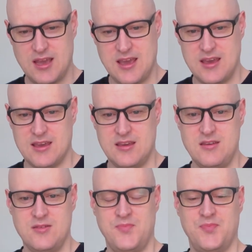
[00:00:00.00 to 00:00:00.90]
A
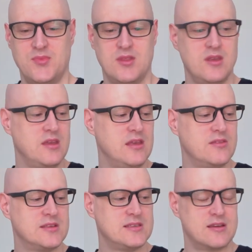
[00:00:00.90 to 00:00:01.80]
in the
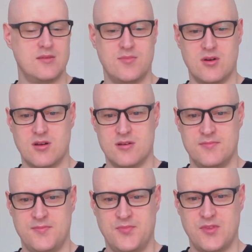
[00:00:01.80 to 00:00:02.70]
second bar.
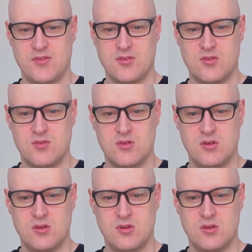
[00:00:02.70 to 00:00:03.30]
So